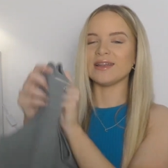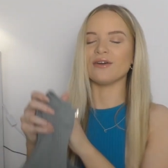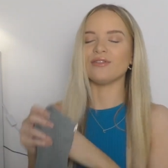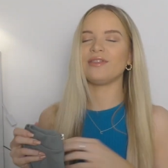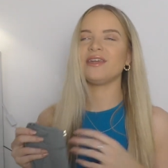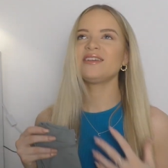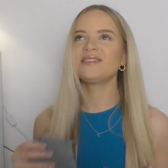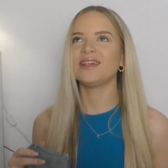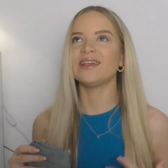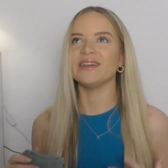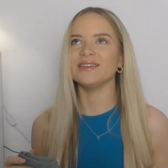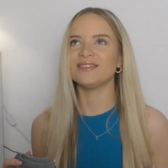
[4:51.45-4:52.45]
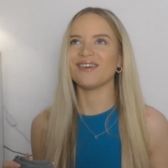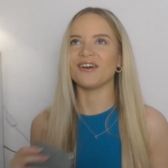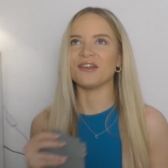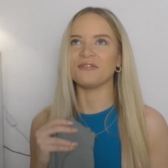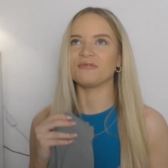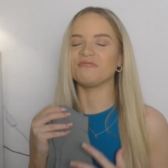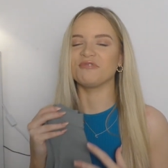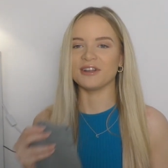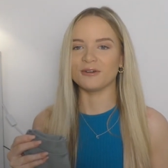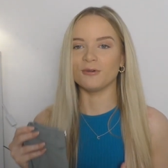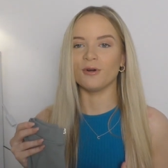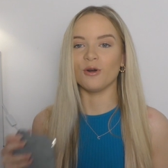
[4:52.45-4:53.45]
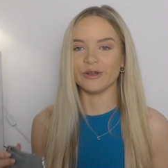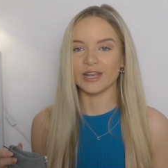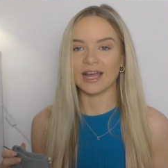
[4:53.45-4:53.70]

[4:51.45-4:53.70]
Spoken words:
Now this is unreal on.